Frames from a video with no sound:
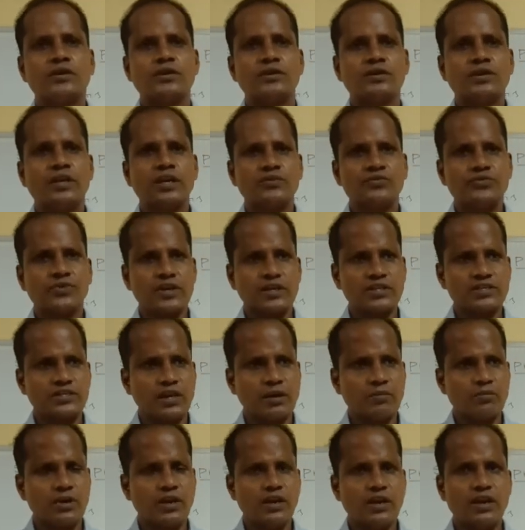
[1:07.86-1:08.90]
Take for
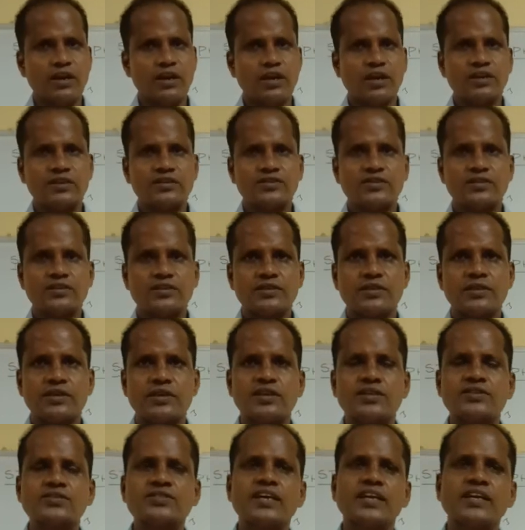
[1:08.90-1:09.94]
example
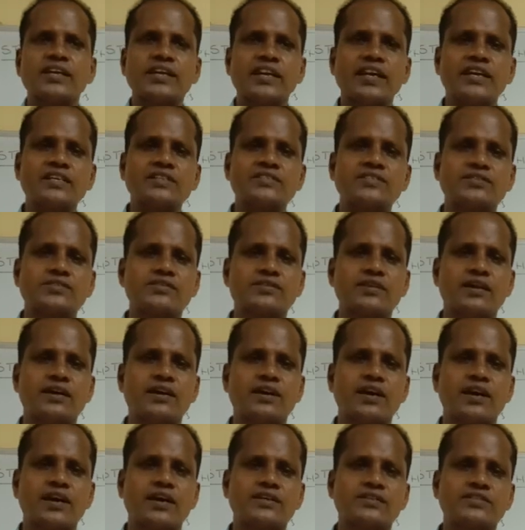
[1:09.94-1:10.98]
sunrise
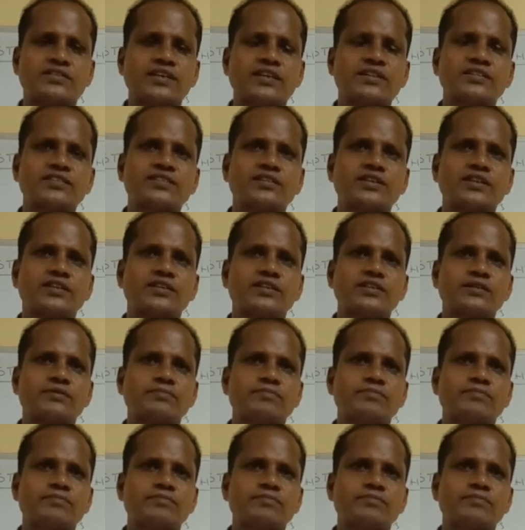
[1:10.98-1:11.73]
and sunset.